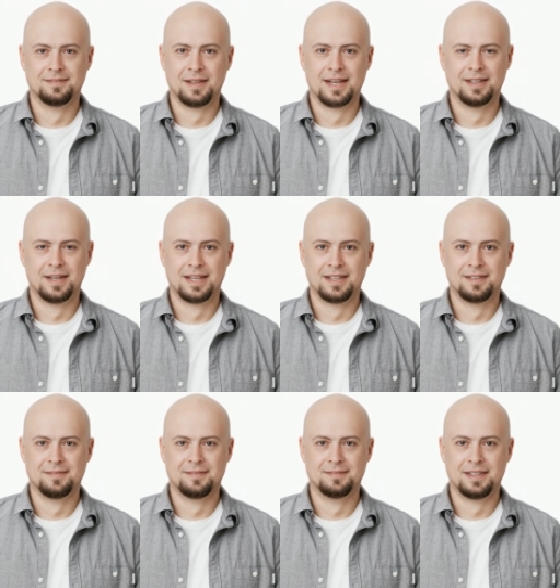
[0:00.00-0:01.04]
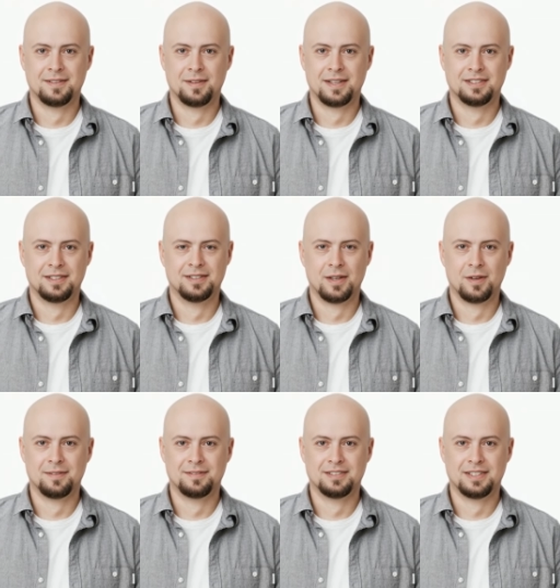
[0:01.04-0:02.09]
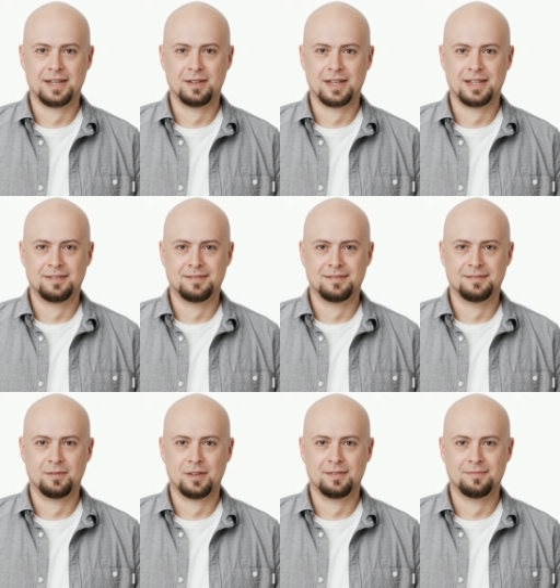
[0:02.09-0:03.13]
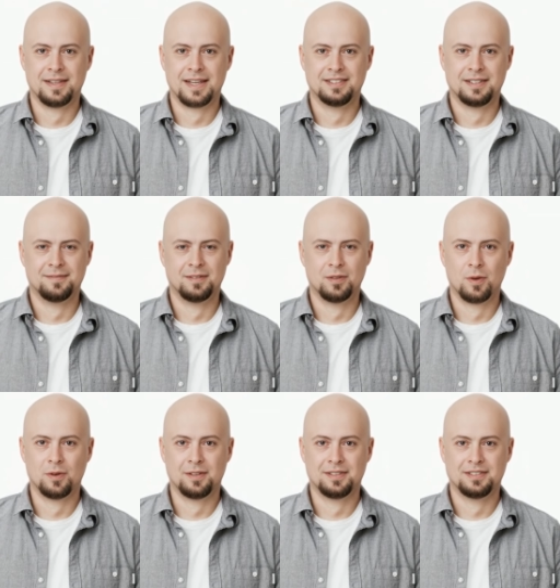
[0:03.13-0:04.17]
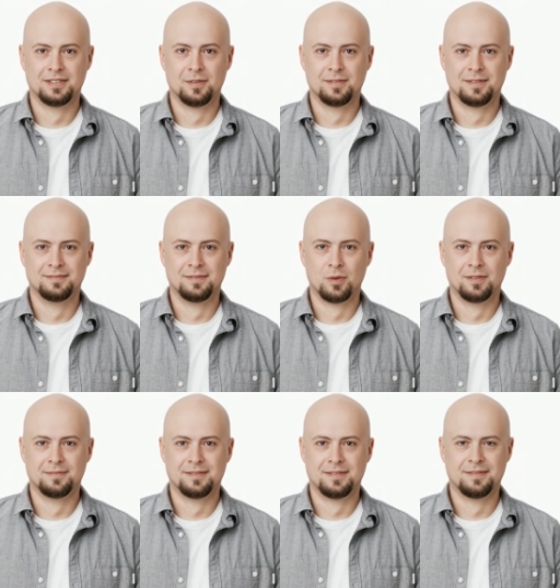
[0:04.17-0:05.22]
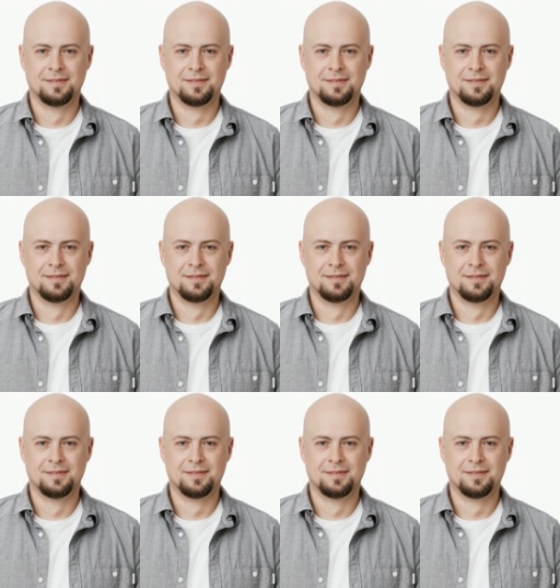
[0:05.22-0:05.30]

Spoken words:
Finally, they reached the top of the tower, where a massive door stood before them.